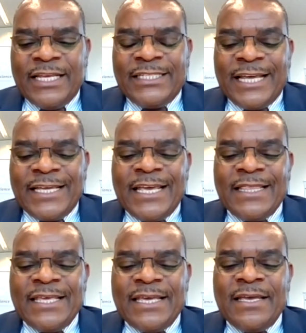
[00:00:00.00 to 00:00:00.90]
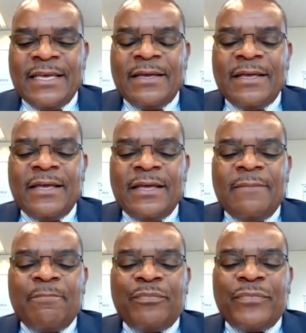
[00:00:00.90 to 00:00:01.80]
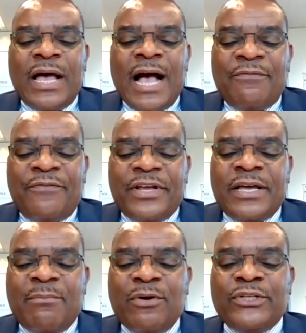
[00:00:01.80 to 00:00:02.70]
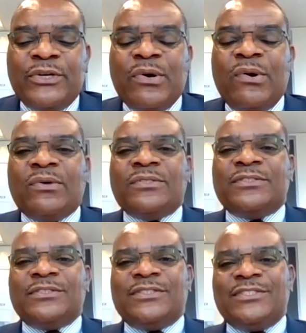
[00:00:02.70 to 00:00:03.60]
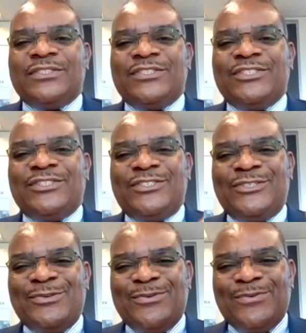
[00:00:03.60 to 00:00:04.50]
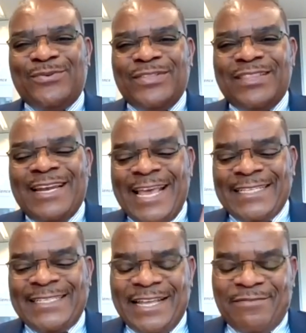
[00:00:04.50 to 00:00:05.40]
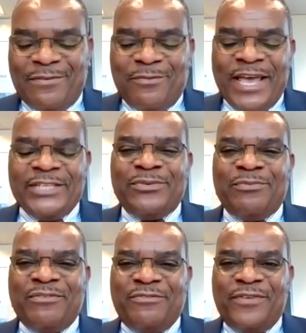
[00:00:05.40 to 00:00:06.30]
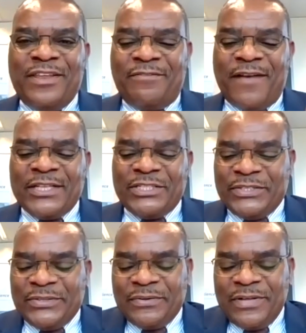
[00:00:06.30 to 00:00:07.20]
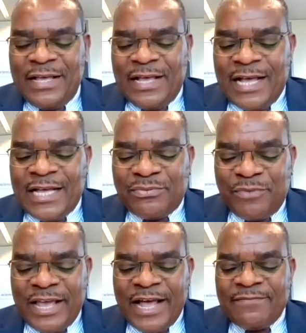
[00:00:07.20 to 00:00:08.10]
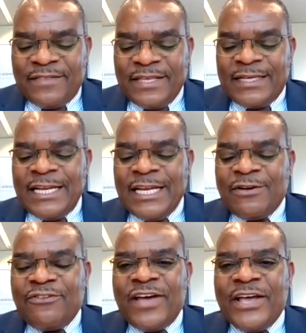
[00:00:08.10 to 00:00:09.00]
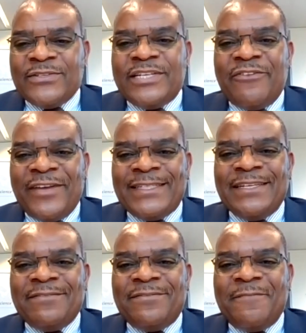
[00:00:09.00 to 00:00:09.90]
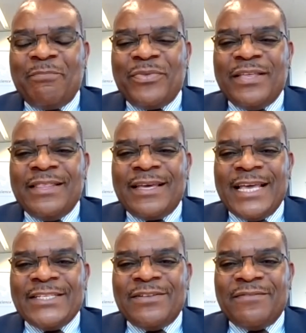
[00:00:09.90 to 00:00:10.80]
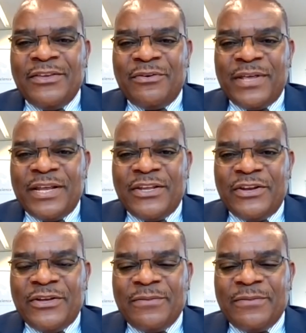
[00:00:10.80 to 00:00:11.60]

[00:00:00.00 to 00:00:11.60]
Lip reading: taking the Africa model law to the next level, where it will be fully functional, as we have the clinical trials directive in the case of the European Union.